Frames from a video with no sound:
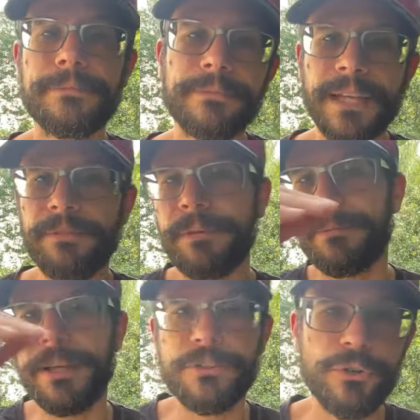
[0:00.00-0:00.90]
Like from
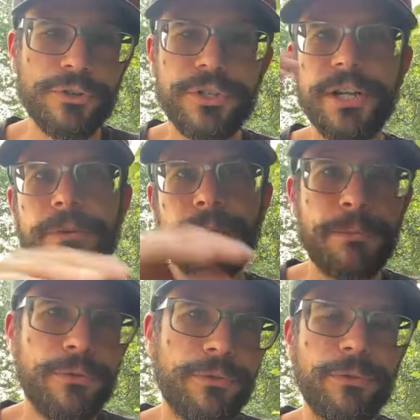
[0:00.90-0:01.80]
the insertion and
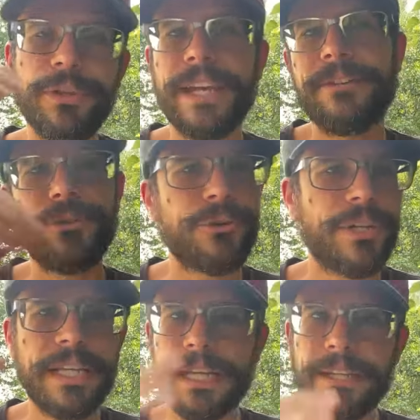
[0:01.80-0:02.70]
removal, they get
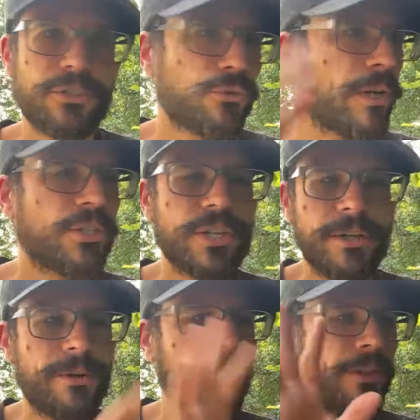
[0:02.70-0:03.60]
dirty, they get stretched
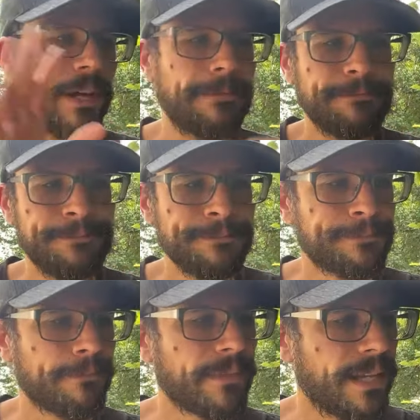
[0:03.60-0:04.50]
out, all that.
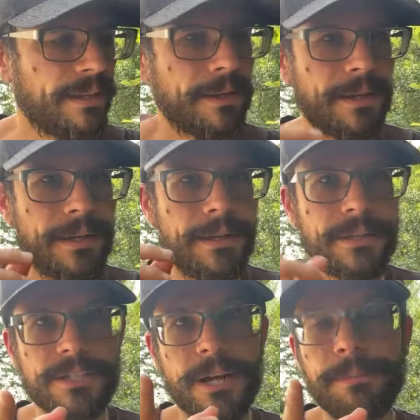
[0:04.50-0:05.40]

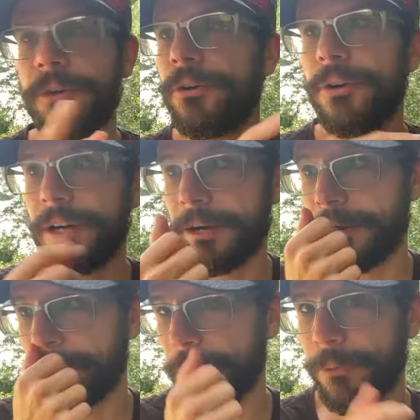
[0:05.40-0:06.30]
The top loader are
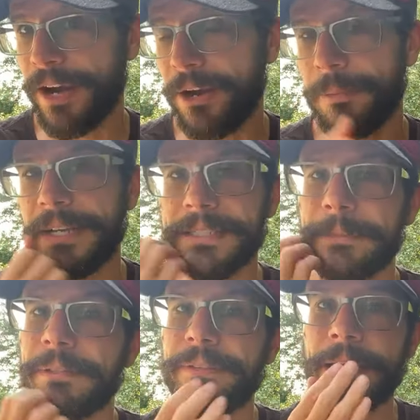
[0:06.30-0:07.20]
more rare because I
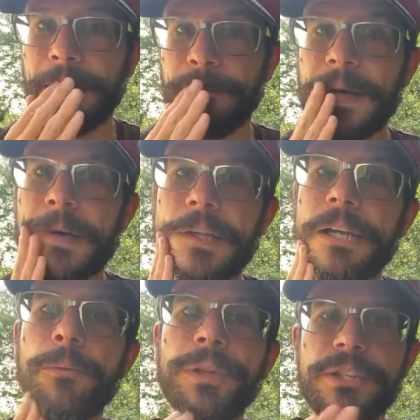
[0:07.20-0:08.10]
believe they came out
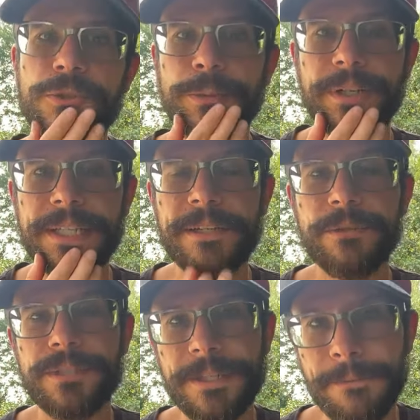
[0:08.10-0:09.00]
like when the Super Nintendo
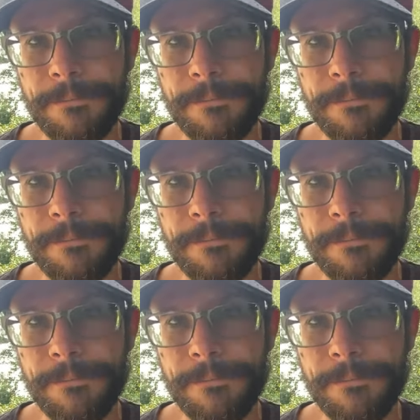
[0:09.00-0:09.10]
was out.